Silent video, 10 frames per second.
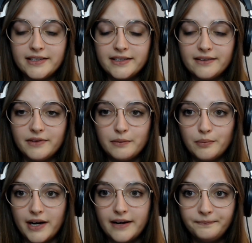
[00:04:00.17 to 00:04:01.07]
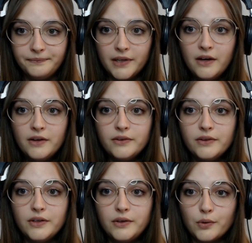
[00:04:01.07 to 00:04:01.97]
of the brain, the
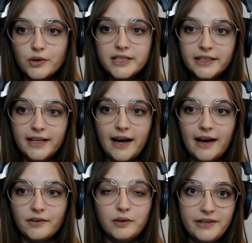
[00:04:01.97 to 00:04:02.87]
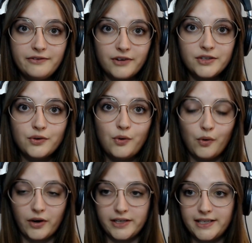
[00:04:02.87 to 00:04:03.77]
dorsolateral prefrontal
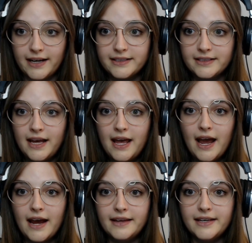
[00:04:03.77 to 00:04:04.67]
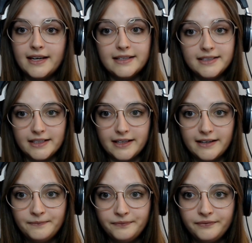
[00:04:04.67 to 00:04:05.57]
cortex and the insula.
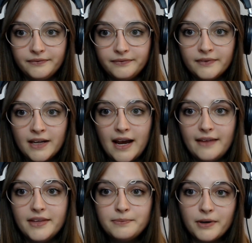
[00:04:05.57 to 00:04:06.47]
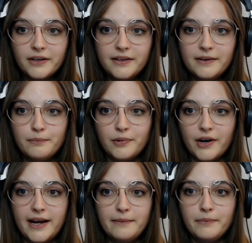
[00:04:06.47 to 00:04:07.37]
And this part of the
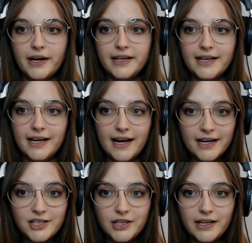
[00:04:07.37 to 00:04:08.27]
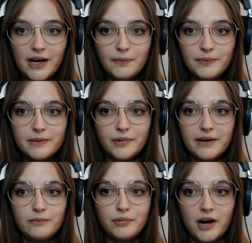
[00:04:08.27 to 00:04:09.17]
brain-body connection helps the
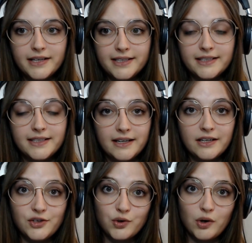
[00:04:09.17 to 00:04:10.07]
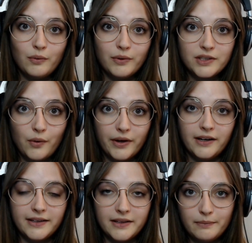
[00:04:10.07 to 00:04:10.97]
brain process and control what's going
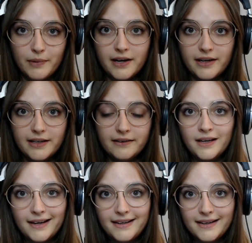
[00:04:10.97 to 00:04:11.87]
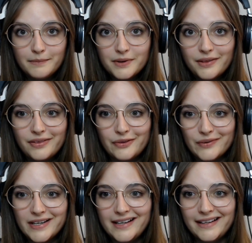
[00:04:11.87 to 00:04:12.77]
on in the body. And number
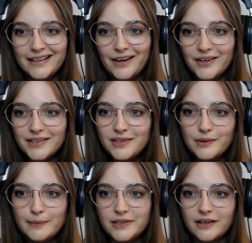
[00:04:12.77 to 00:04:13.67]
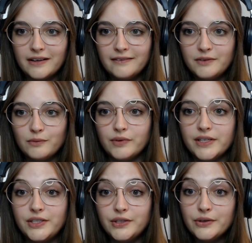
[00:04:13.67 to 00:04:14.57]
3, they also observed
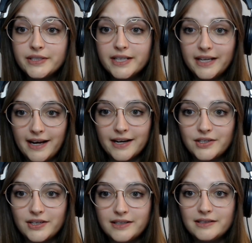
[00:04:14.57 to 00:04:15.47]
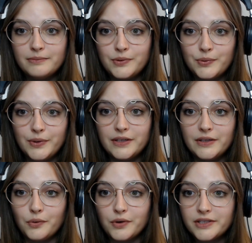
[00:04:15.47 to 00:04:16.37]
reduced connections between the
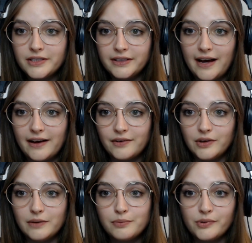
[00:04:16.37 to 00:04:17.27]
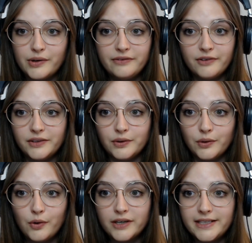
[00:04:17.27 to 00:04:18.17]
dorsolateral prefrontal
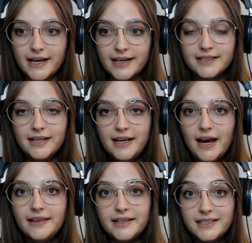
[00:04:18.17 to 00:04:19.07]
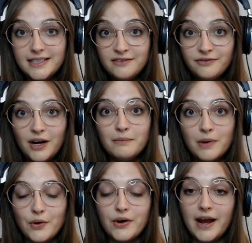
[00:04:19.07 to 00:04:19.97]
cortex and the default
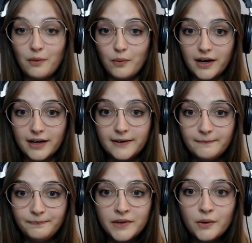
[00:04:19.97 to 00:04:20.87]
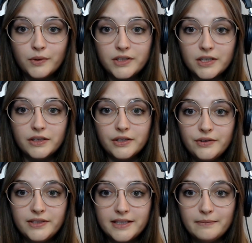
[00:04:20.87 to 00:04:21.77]
mode network, which
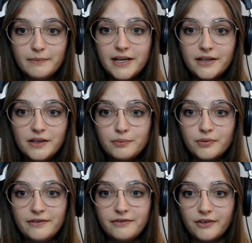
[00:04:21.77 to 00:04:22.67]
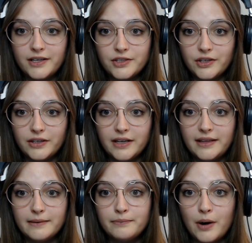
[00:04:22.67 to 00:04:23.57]
includes the medial prefrontal and
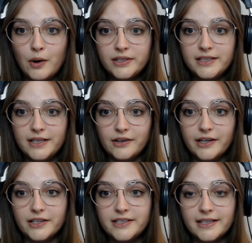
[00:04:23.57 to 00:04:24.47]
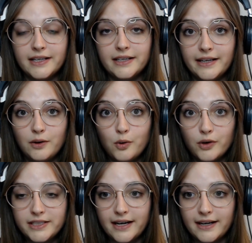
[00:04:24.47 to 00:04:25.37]
the posterior cingulate
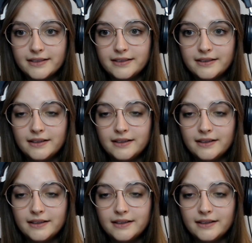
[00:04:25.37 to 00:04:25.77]
cortex.